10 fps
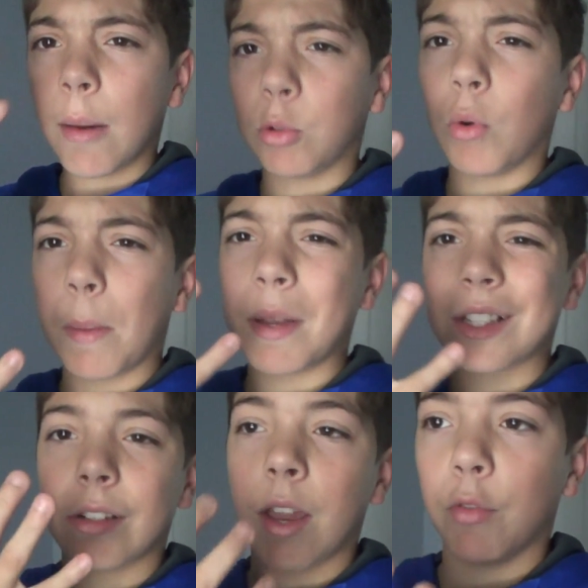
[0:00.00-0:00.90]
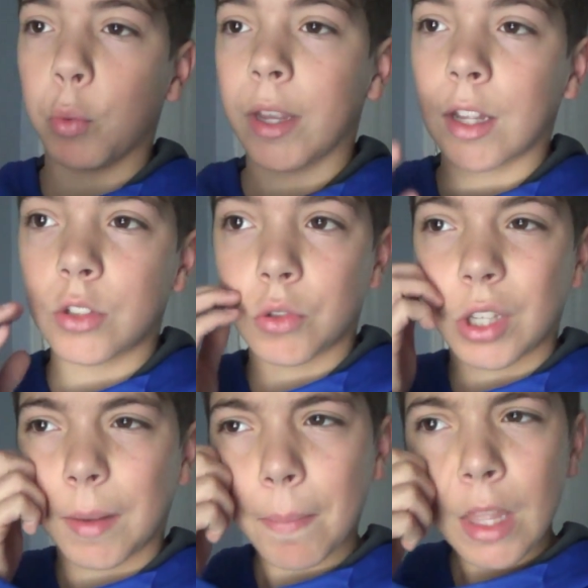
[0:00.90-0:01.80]
I'm doing it basically every weekend. So it's
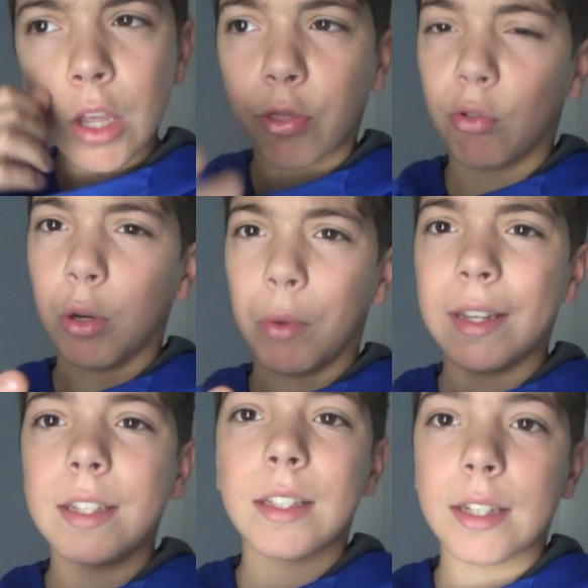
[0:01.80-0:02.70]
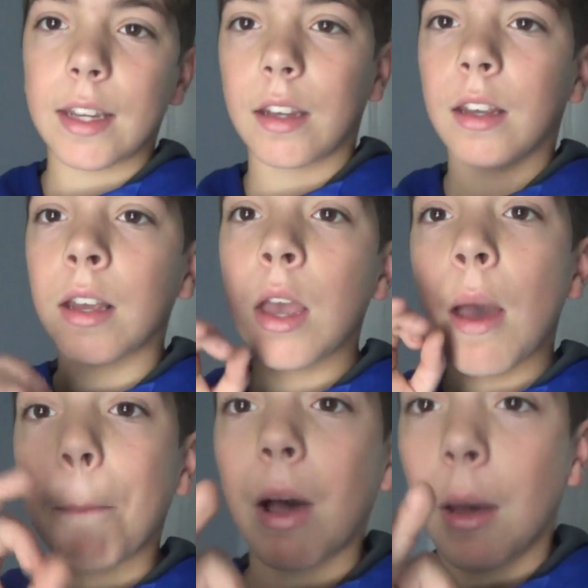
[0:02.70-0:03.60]
like three weeks it's taking.
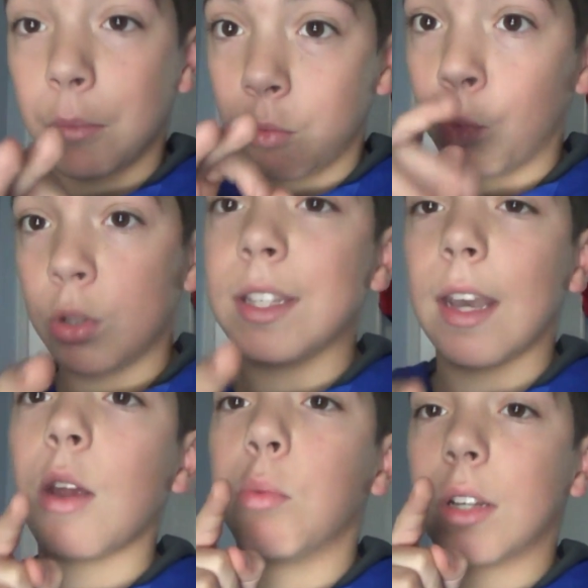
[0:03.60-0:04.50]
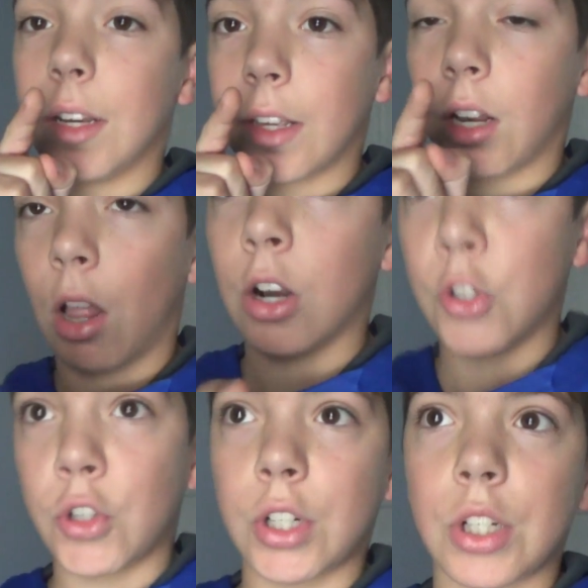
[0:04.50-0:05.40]
But I'm, today we're going to get a lot of
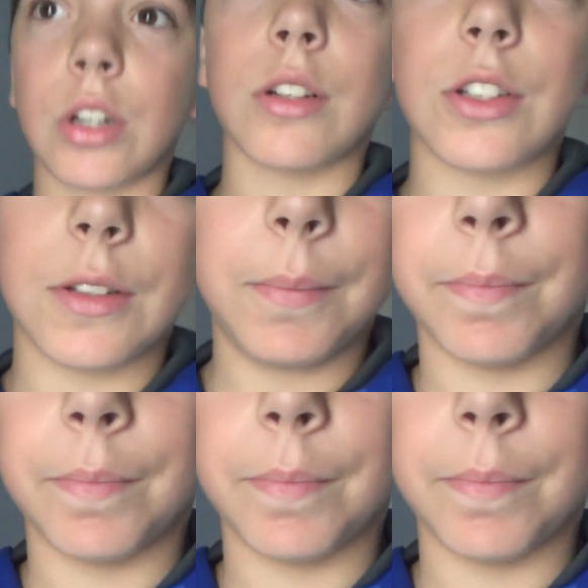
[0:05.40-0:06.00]
trick shots.